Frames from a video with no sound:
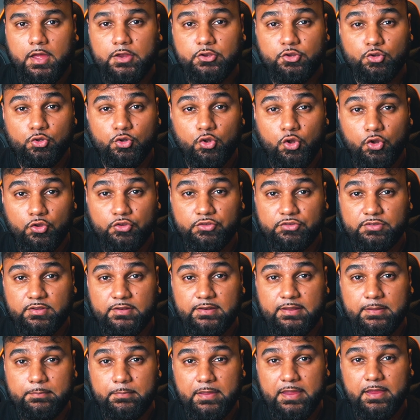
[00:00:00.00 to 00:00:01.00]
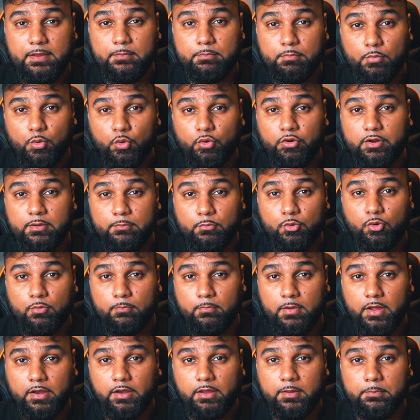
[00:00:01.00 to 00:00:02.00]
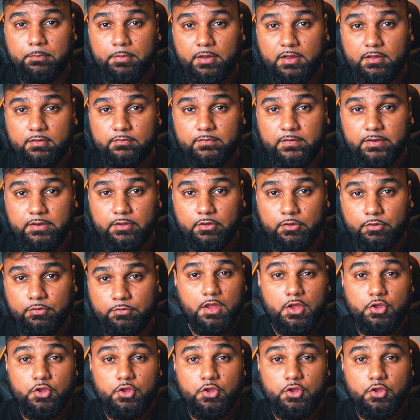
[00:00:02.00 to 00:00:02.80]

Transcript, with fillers: And you'll constantly make more and more money per video.